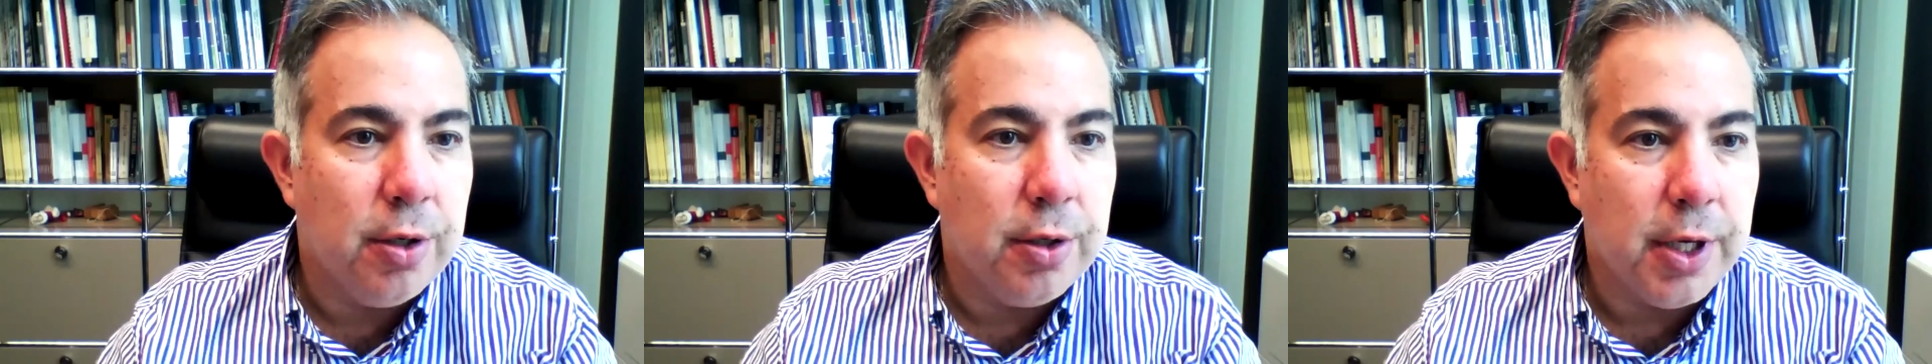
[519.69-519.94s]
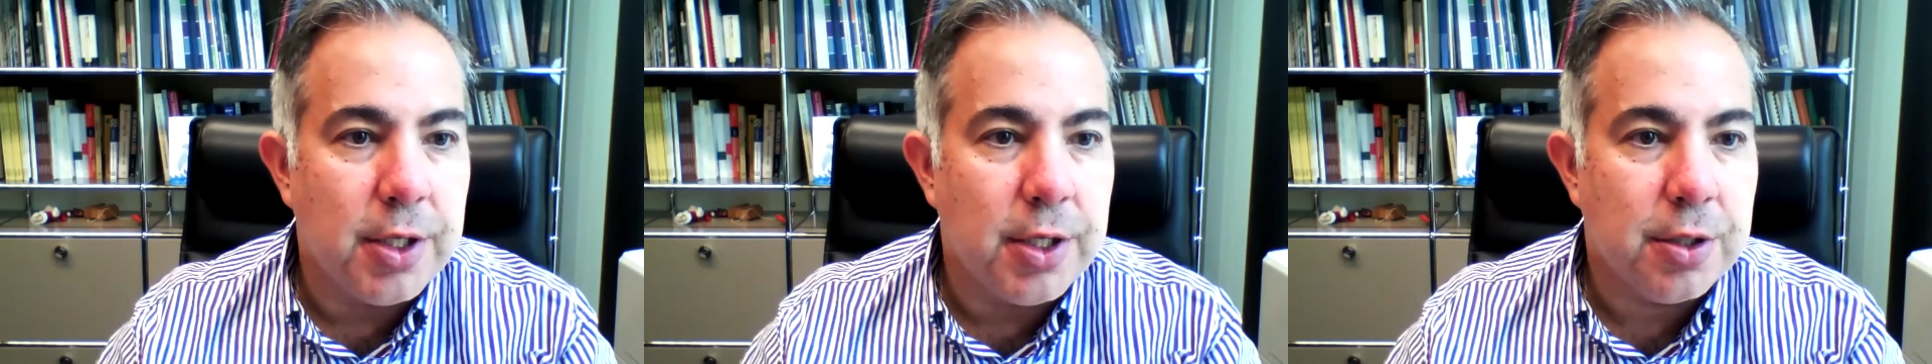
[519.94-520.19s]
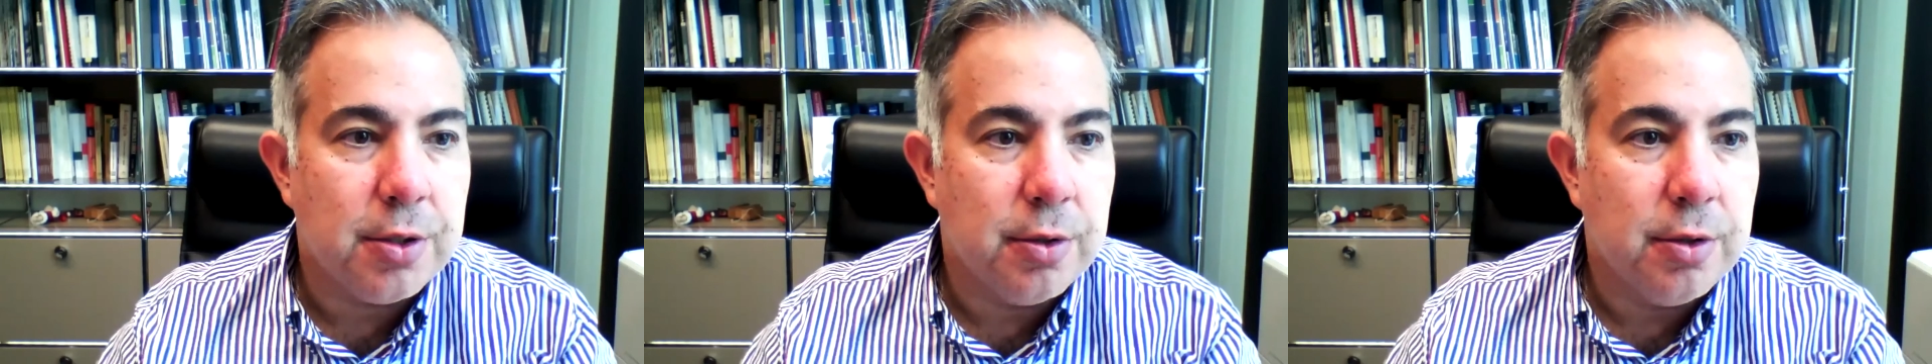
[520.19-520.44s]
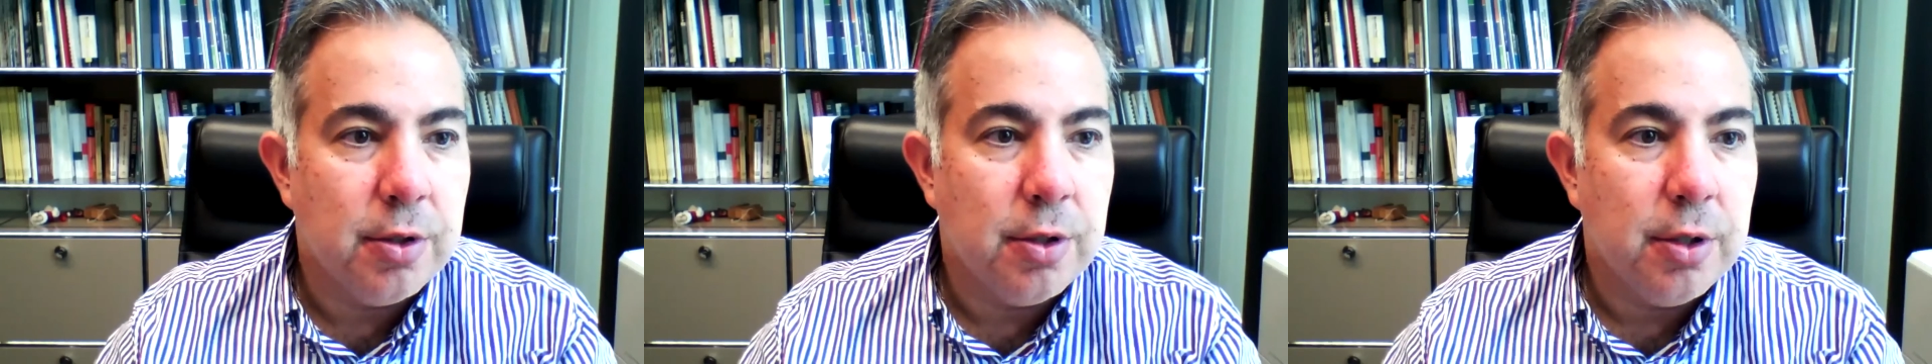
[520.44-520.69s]
yes.
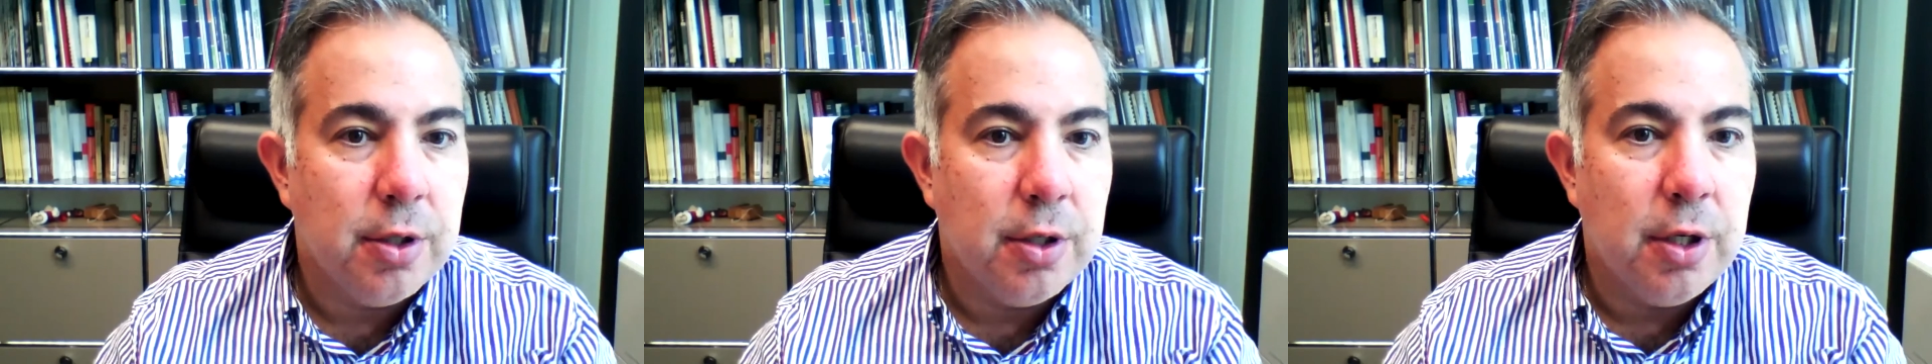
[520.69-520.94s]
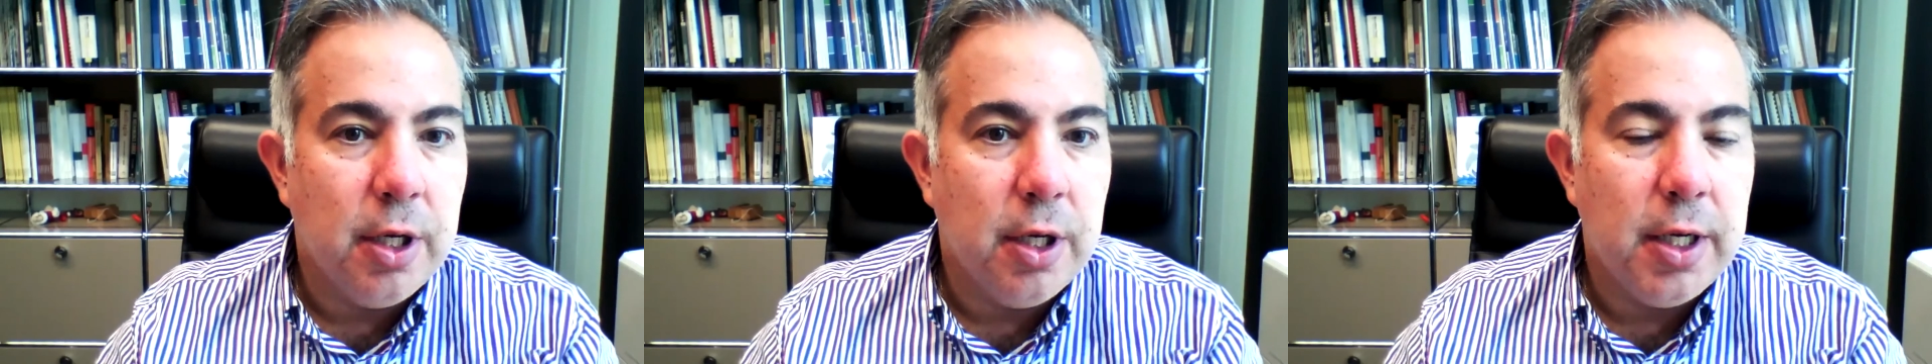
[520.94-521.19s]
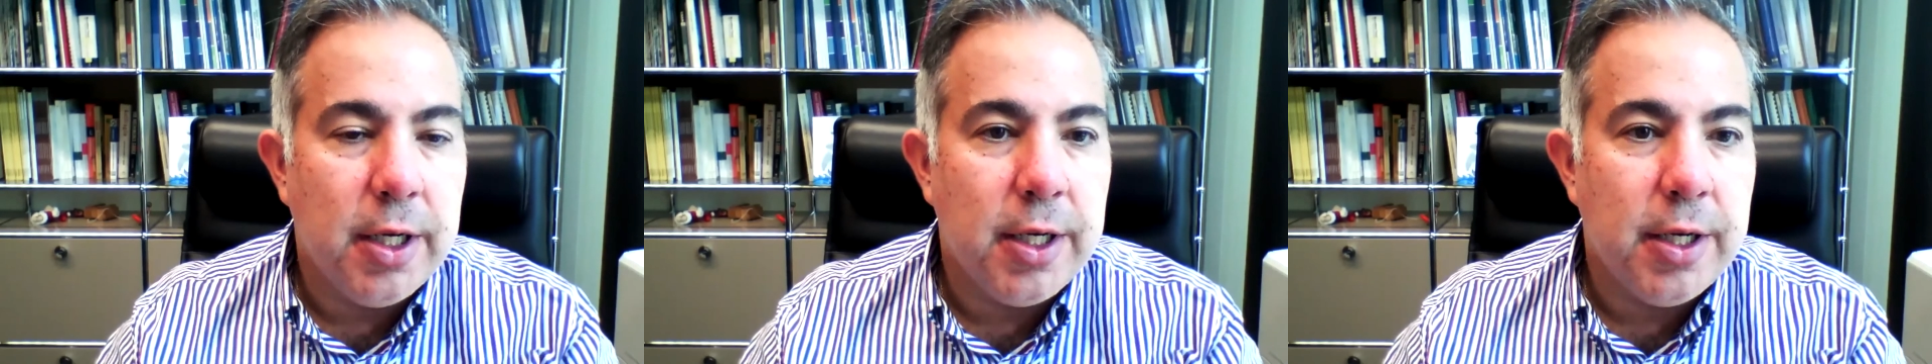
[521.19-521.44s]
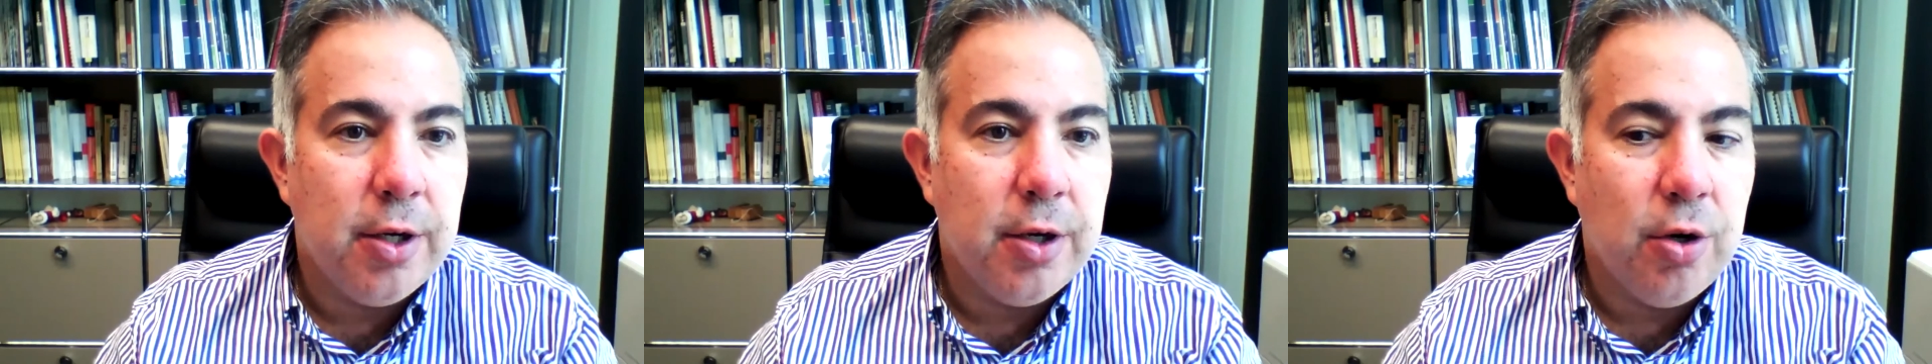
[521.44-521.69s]

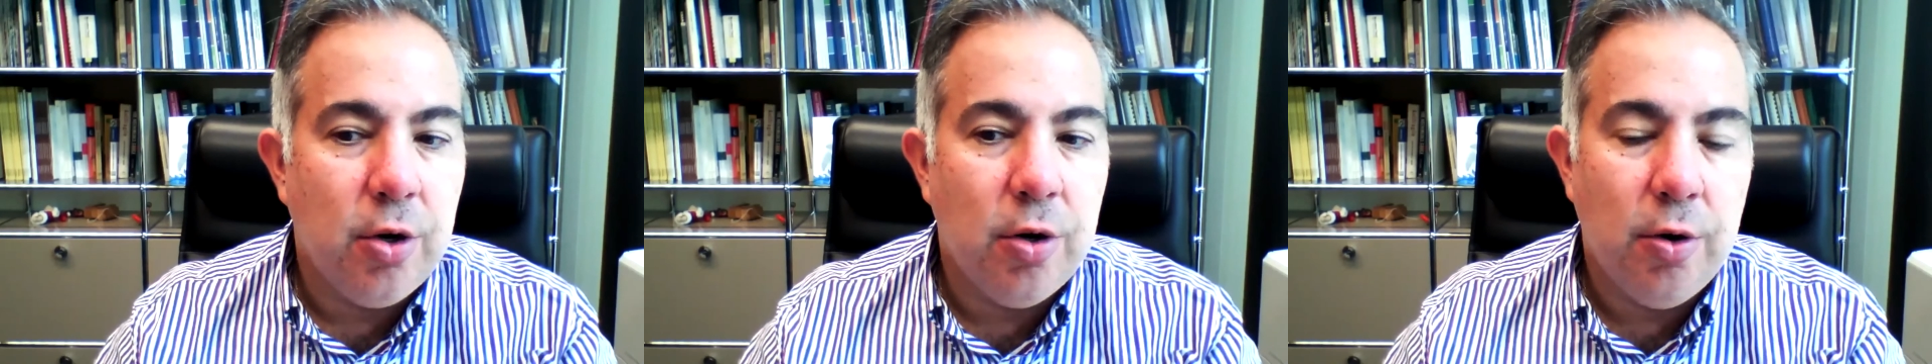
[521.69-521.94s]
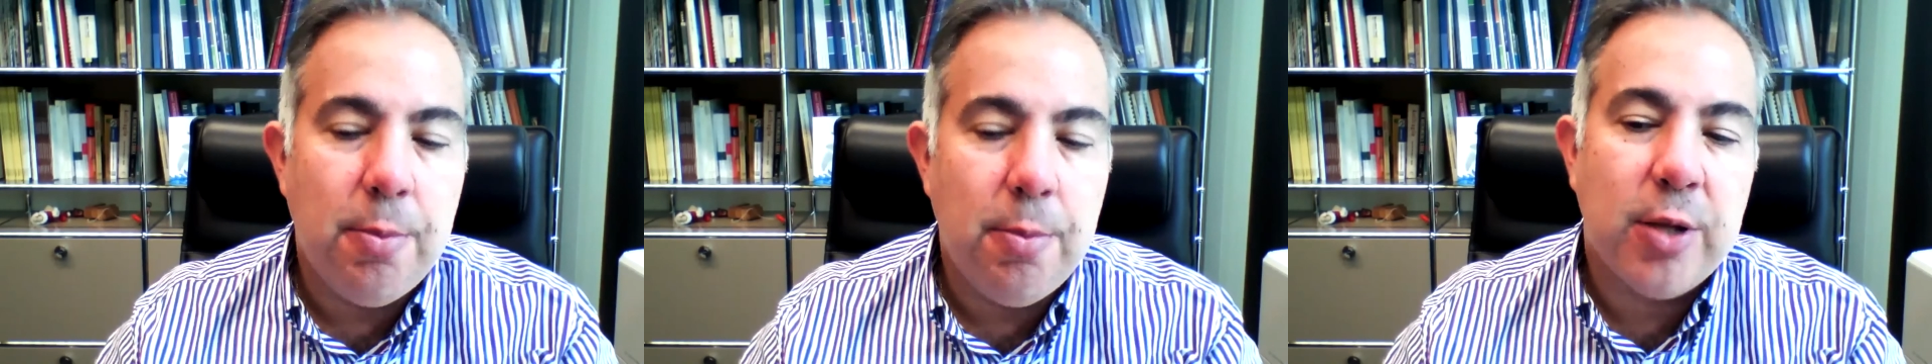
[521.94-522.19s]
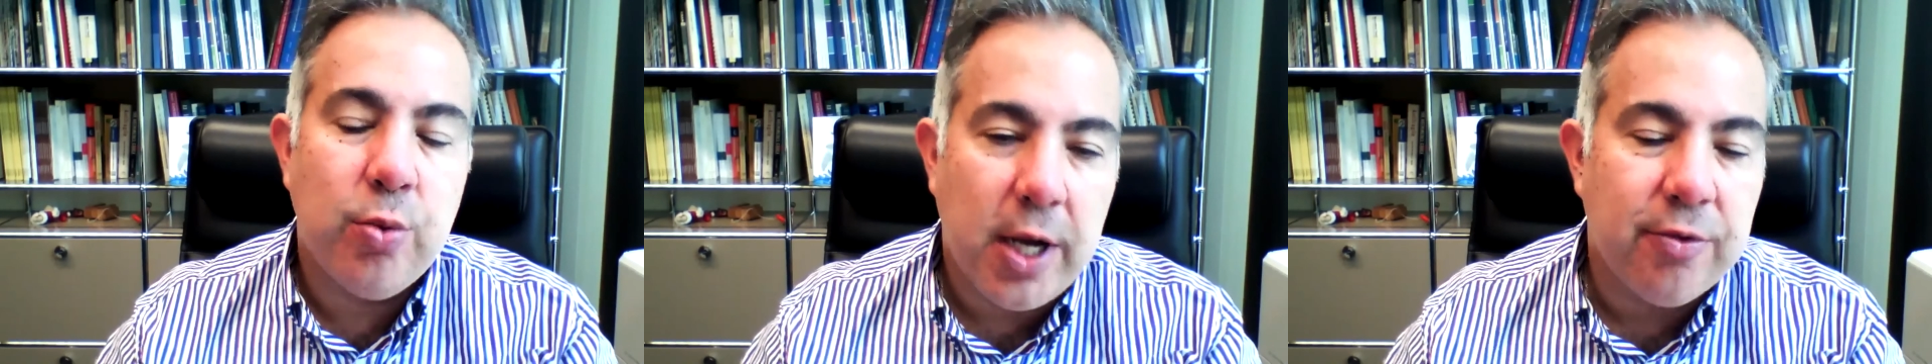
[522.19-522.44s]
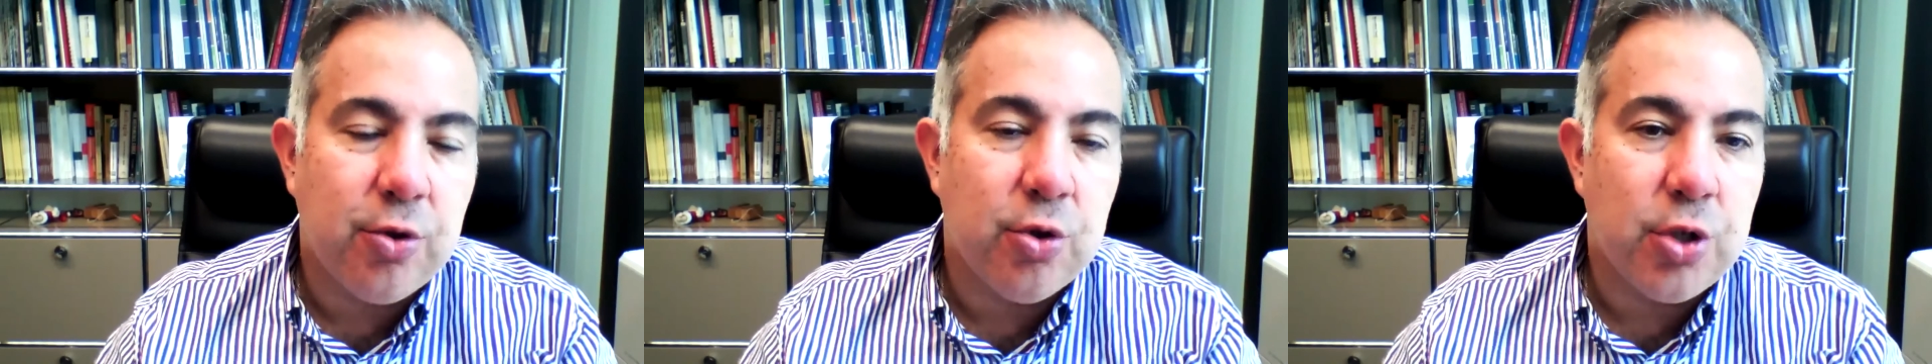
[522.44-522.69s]
But we
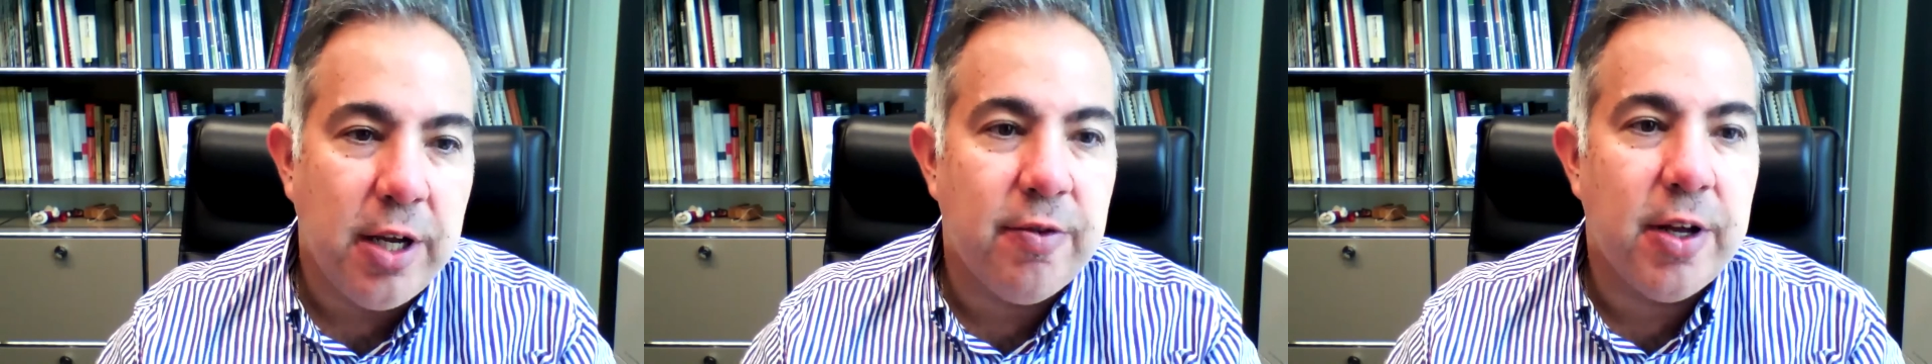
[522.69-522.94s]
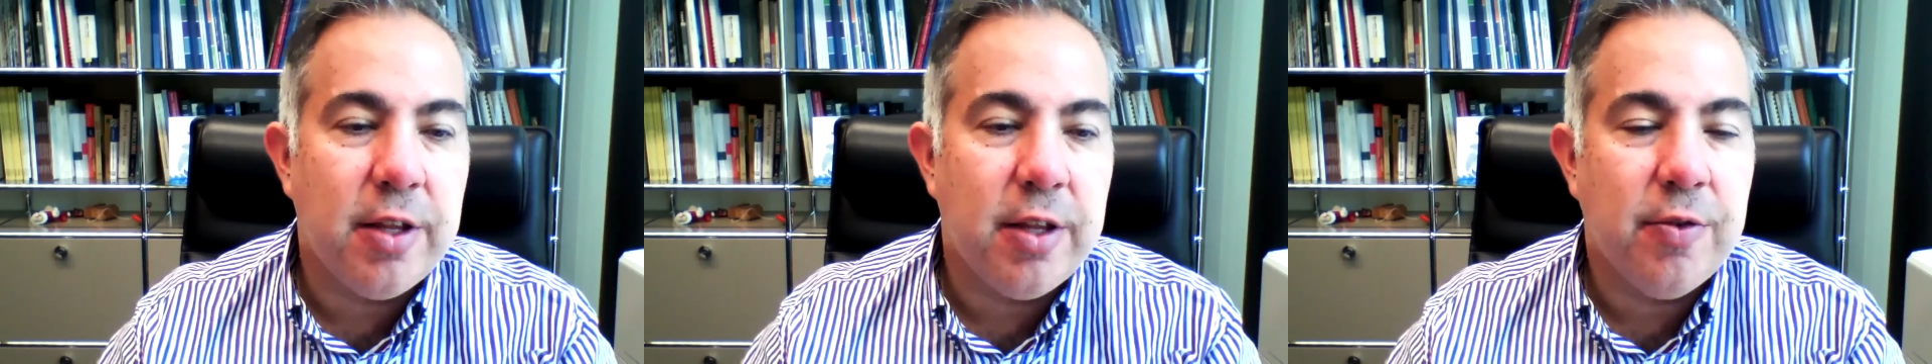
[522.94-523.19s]
have to say that